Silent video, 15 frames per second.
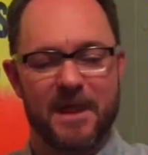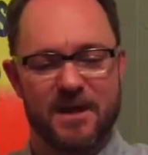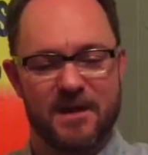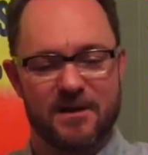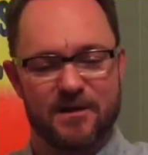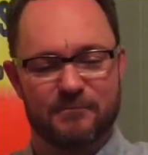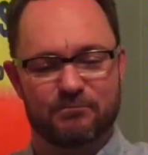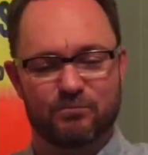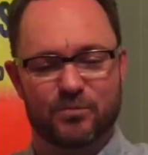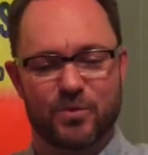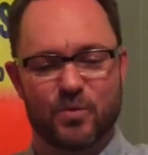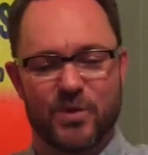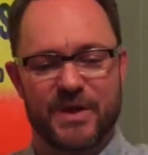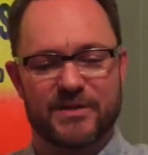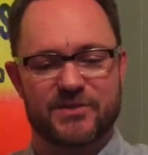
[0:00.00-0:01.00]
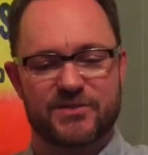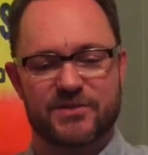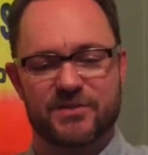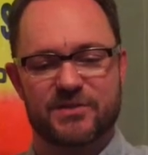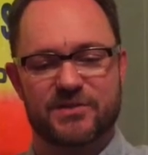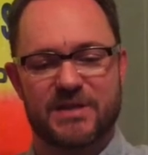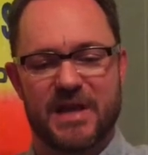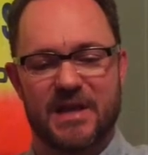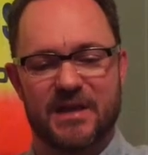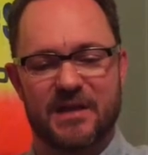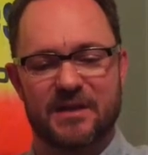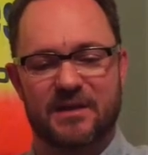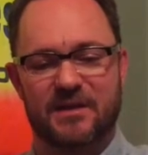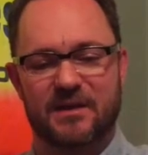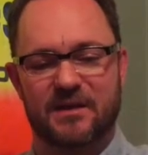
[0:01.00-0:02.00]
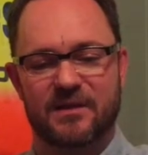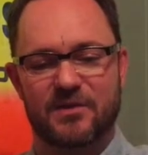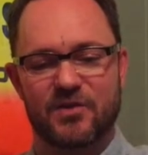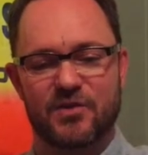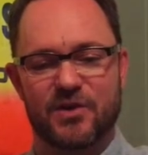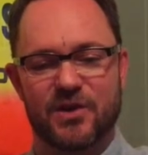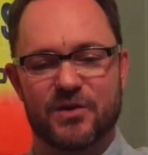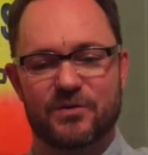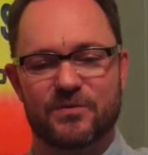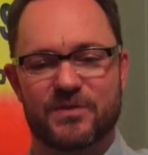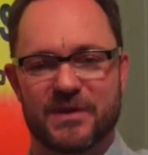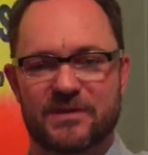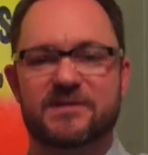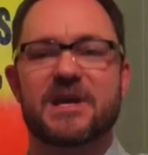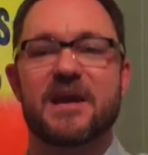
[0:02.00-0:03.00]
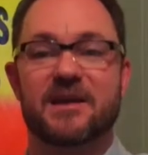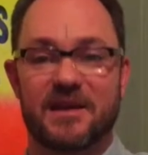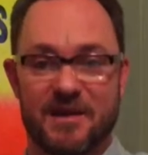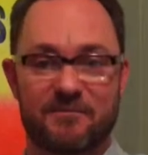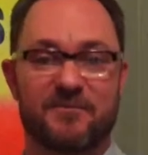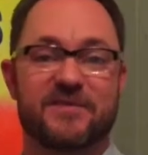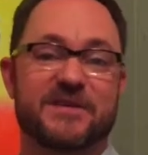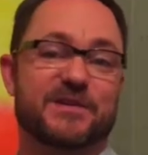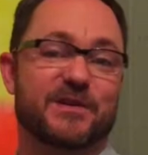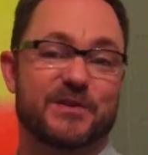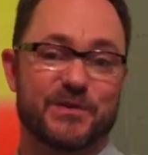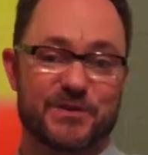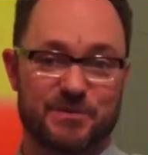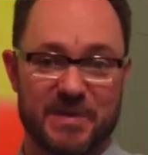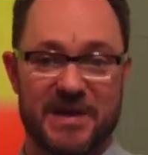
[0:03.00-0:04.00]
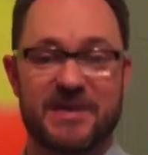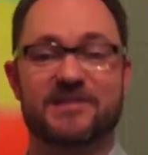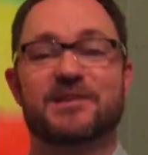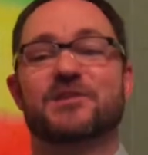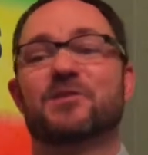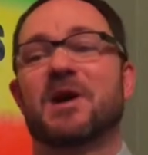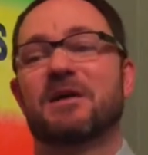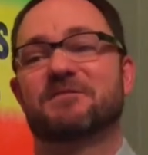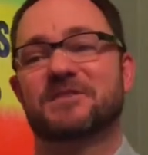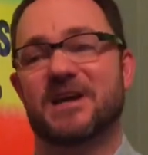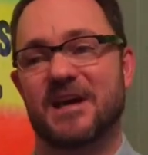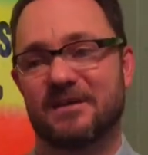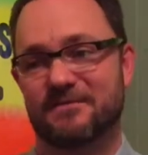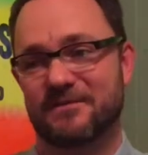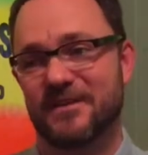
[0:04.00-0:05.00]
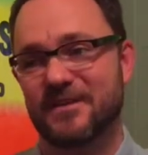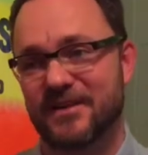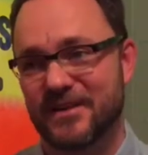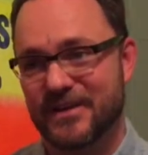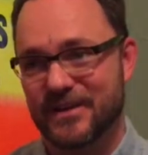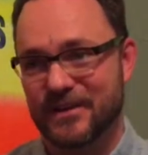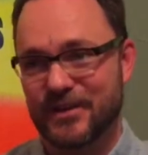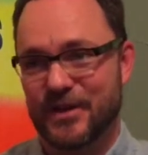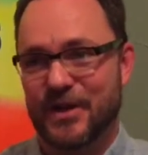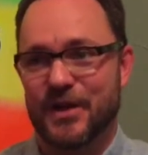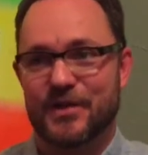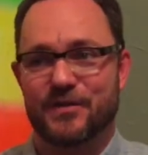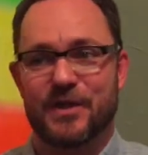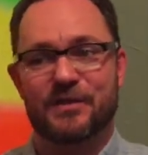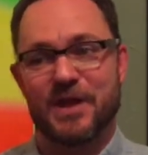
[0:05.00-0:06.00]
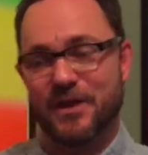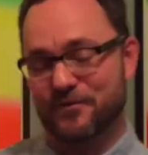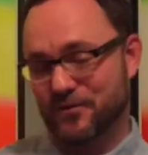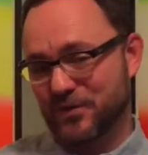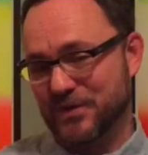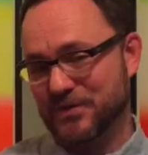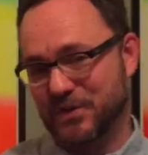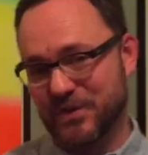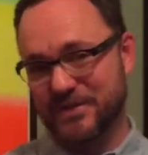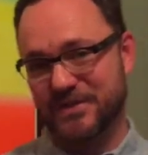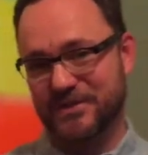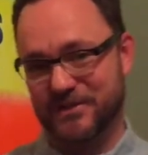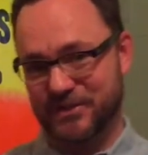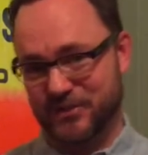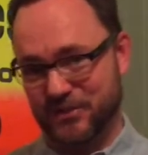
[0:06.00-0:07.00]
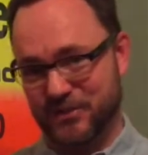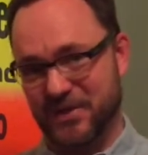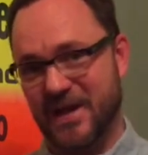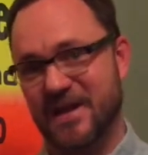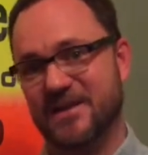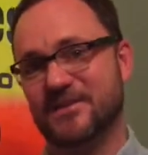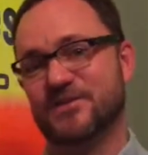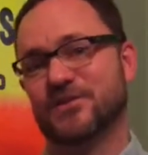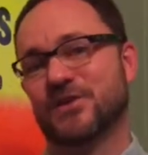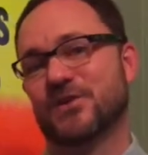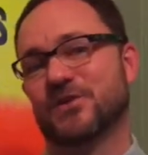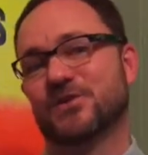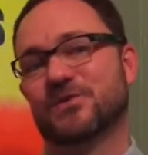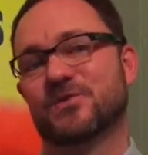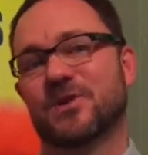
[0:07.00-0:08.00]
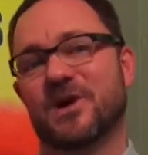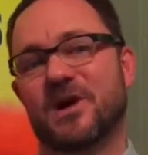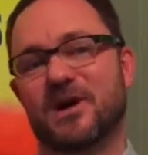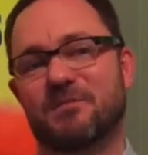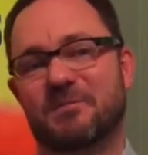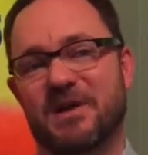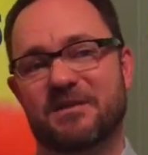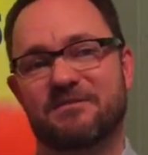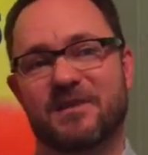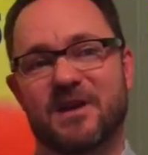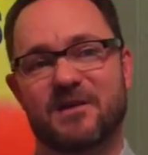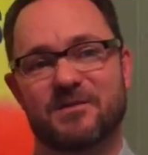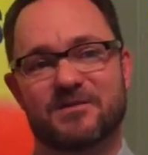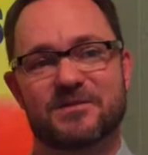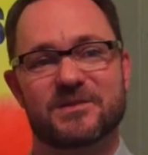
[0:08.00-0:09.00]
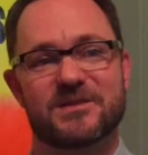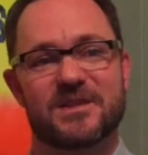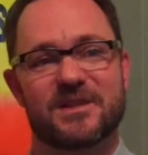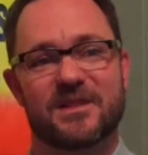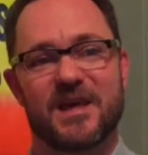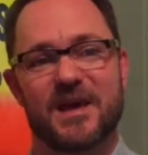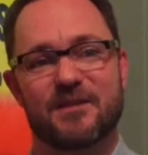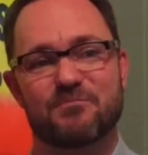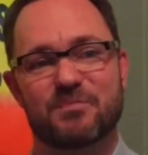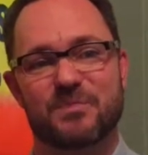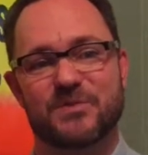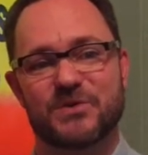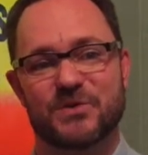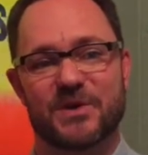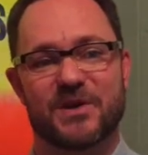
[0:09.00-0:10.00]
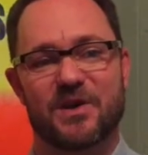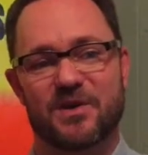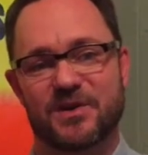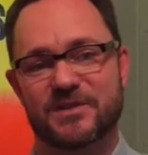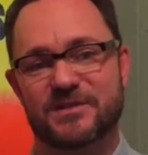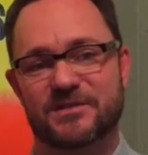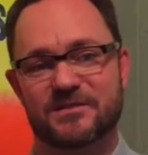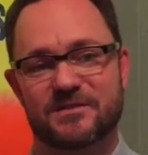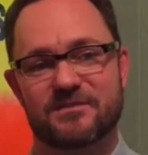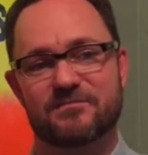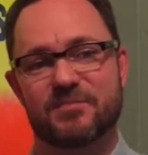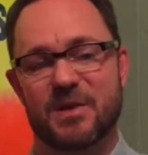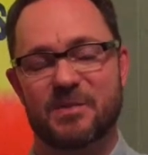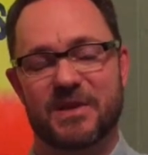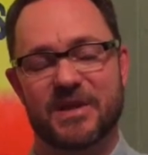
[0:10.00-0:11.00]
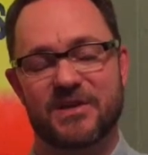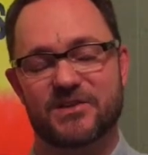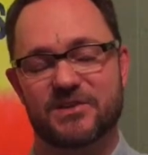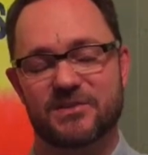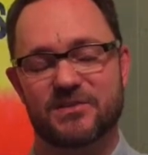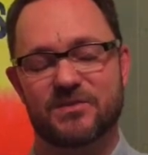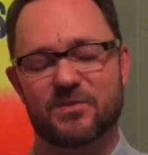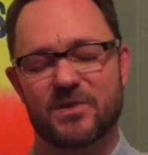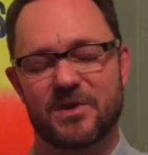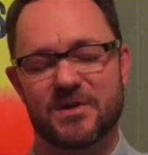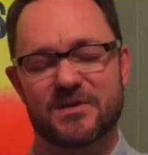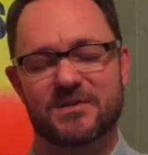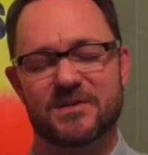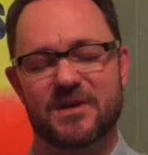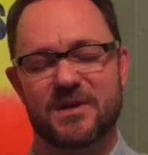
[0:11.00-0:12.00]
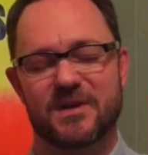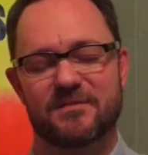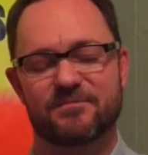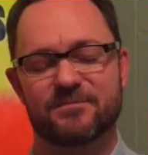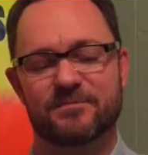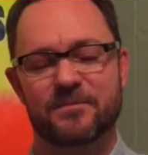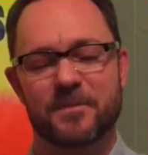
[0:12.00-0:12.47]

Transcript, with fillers: um, which take, you know, that take up physical space, and you have to have Uh, a lot of resources to do that. So um, I found that doing artist publications was uh,